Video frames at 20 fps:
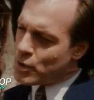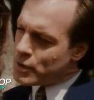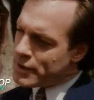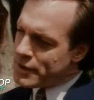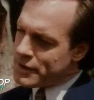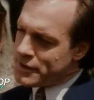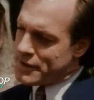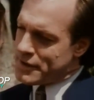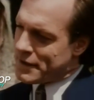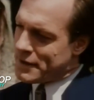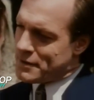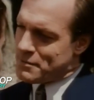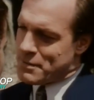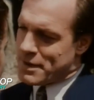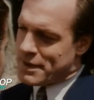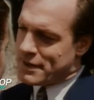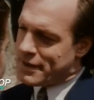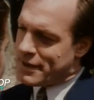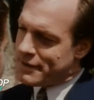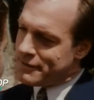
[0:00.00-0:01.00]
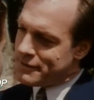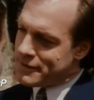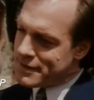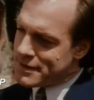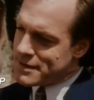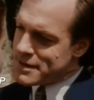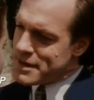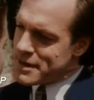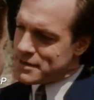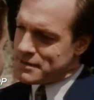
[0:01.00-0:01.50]
the only thing in my life
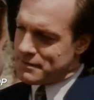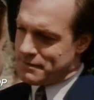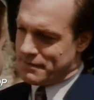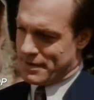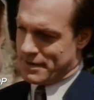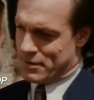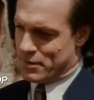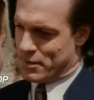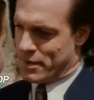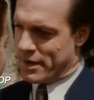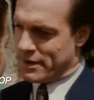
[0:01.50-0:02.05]
that does feel